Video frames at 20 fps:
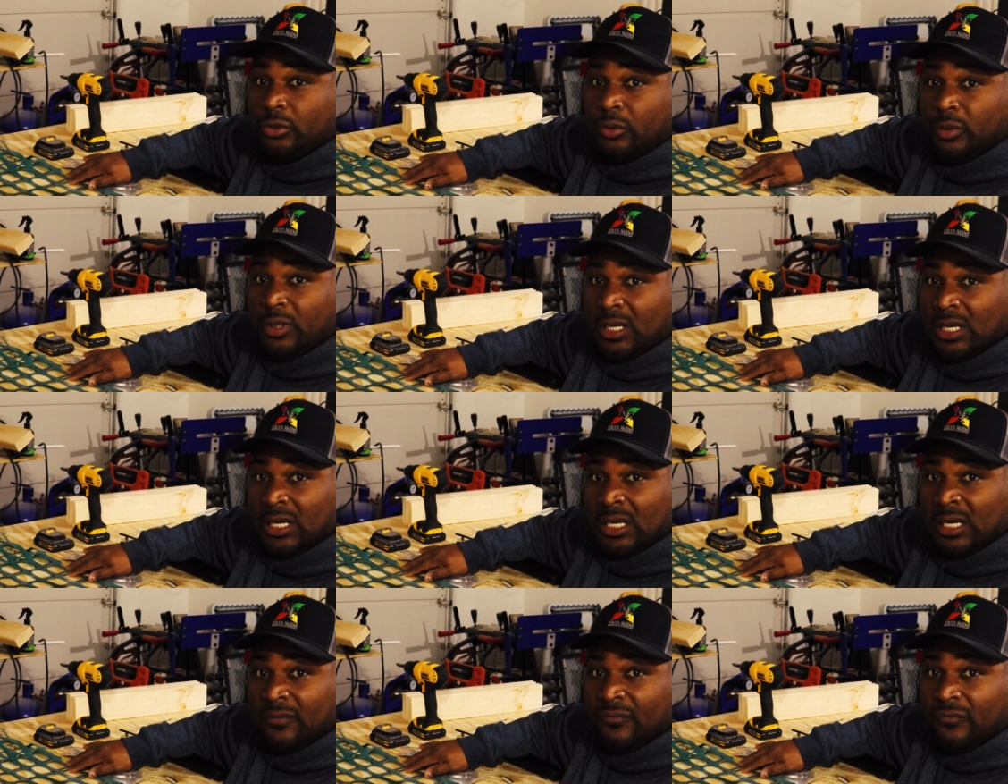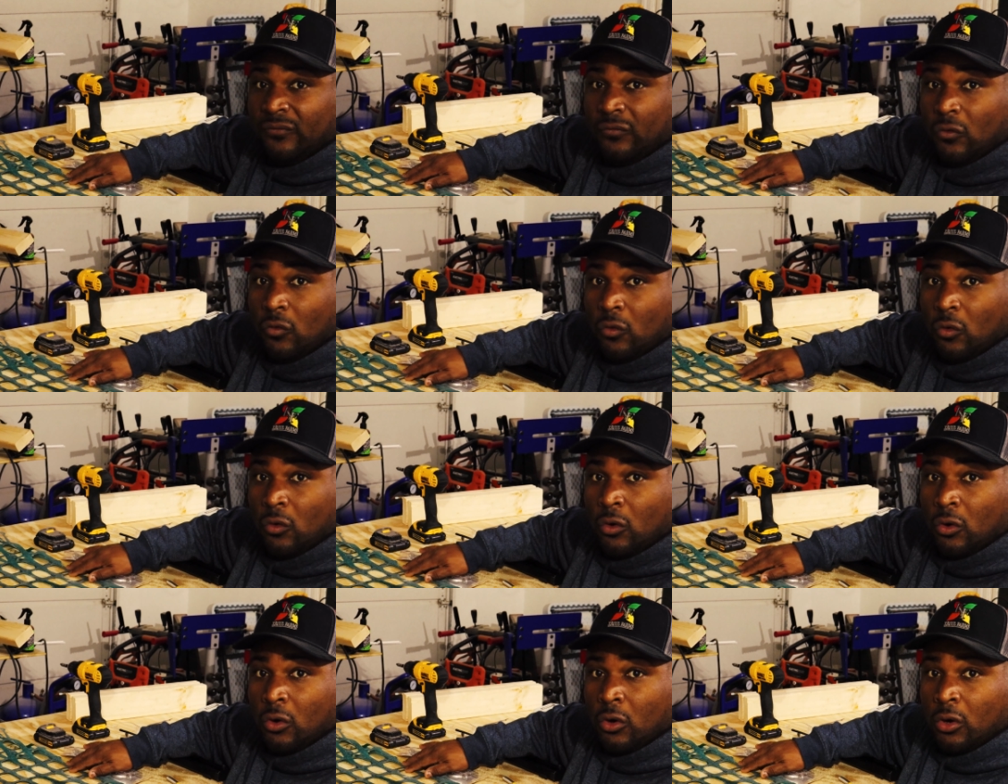you'll need
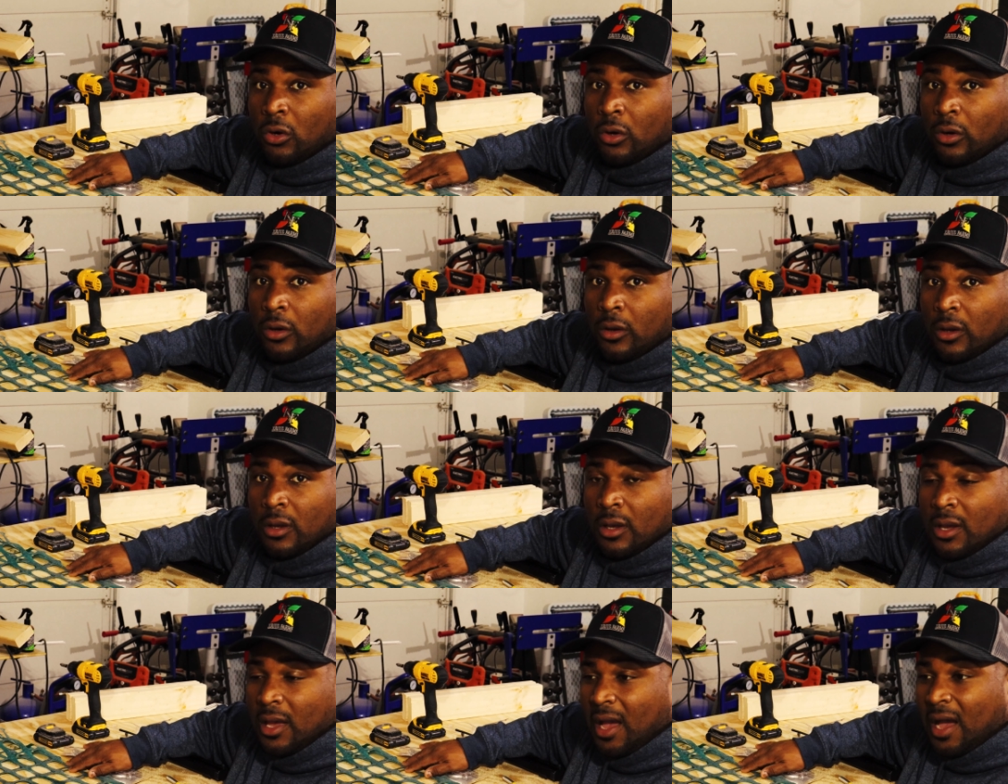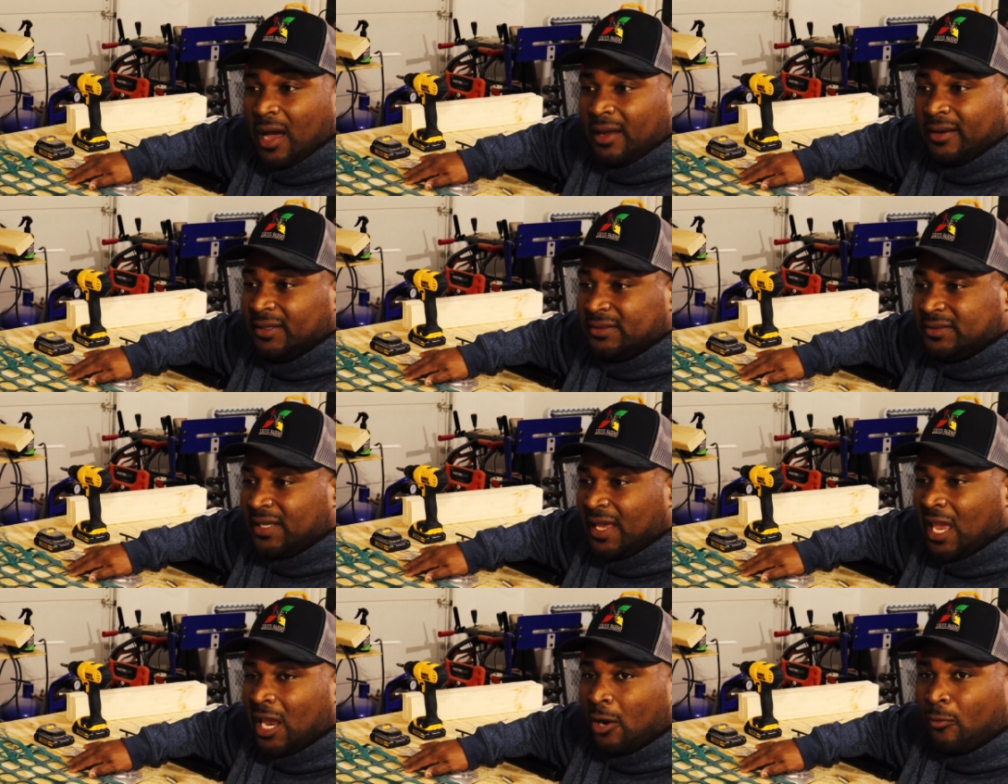for uh,
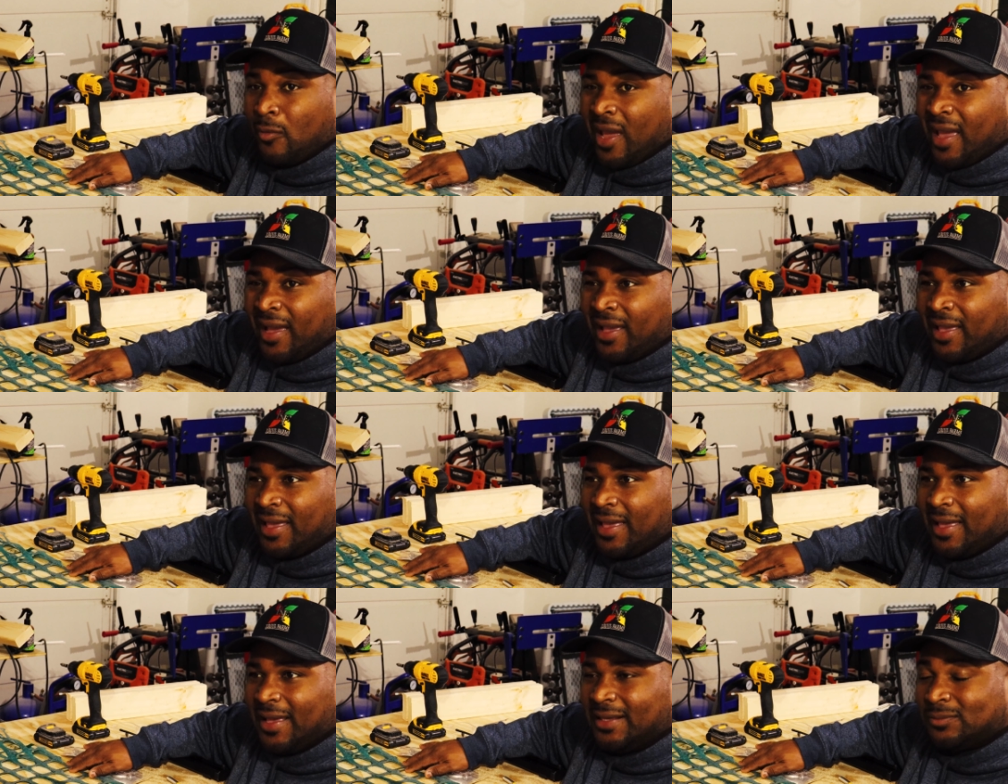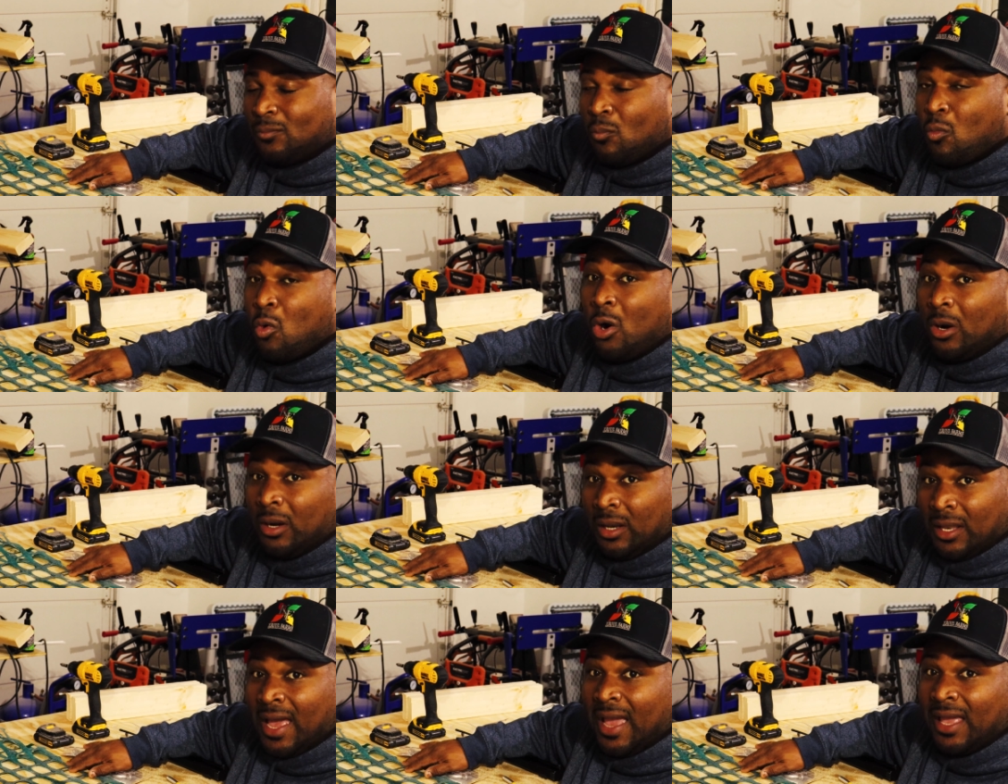this hay rack is
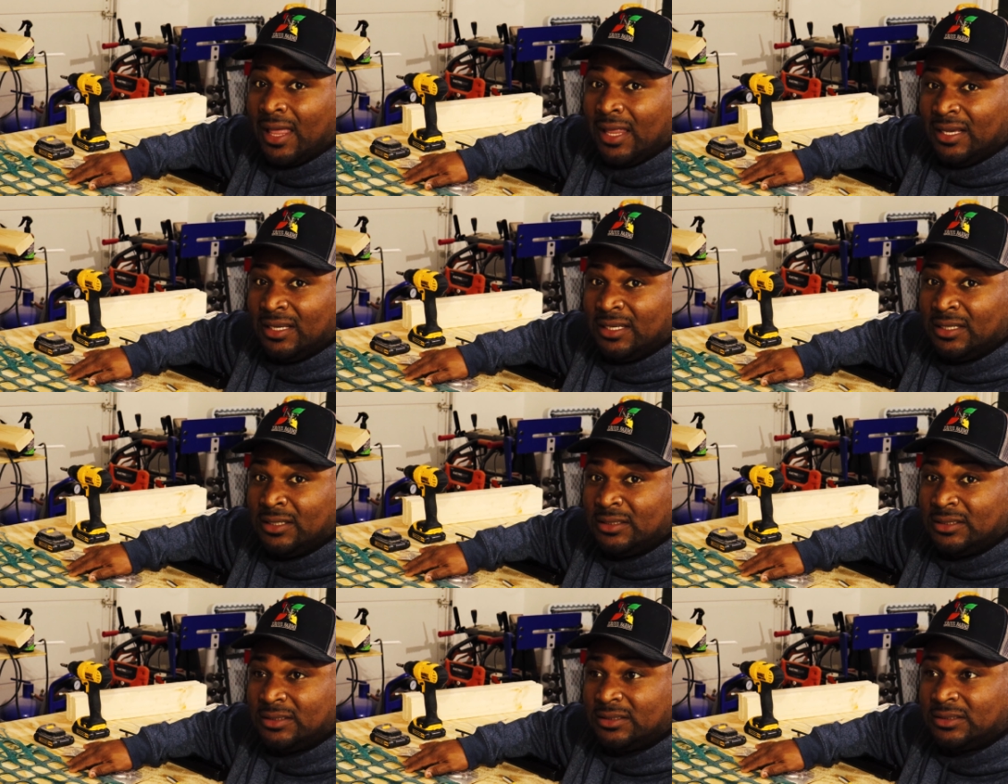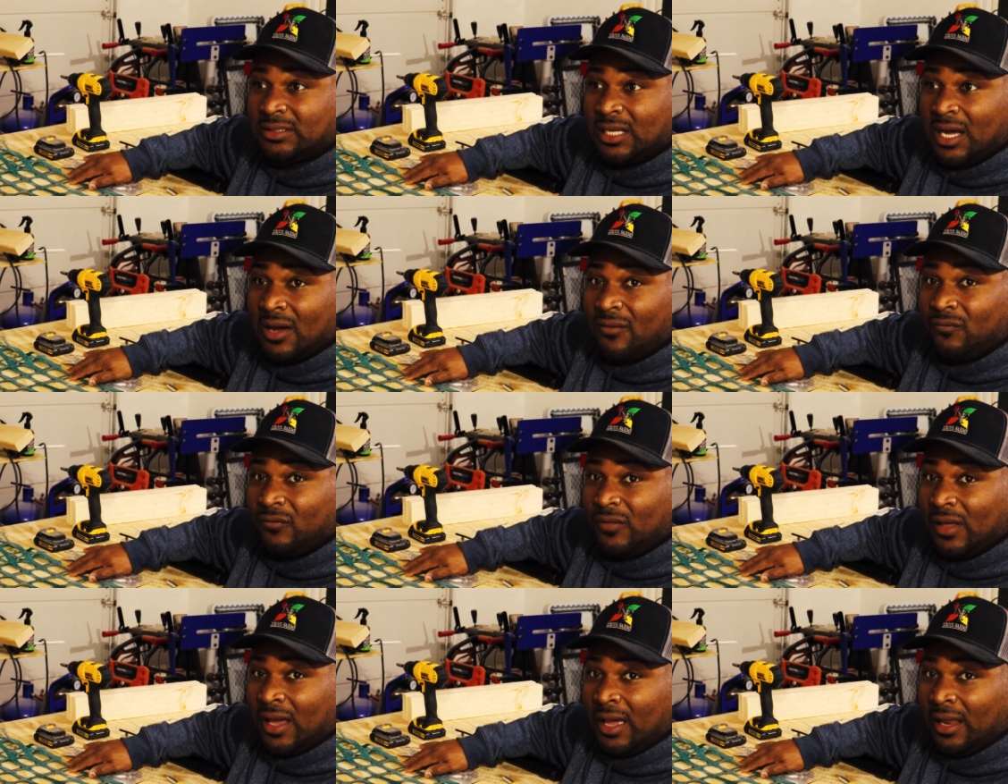more than likely
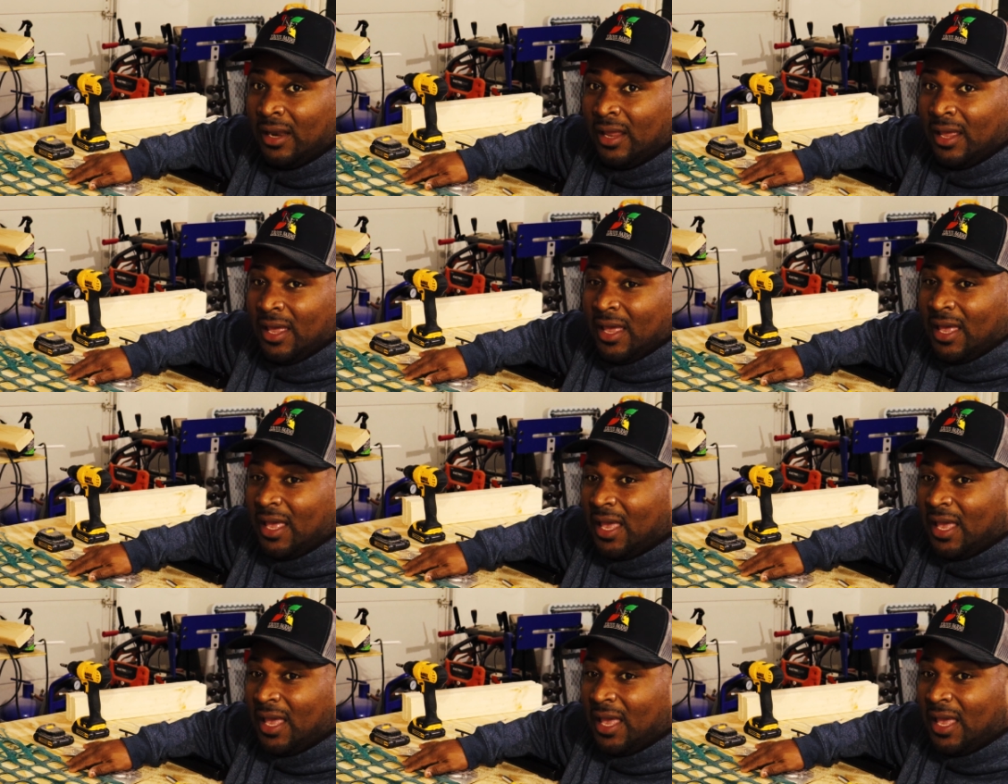stuff that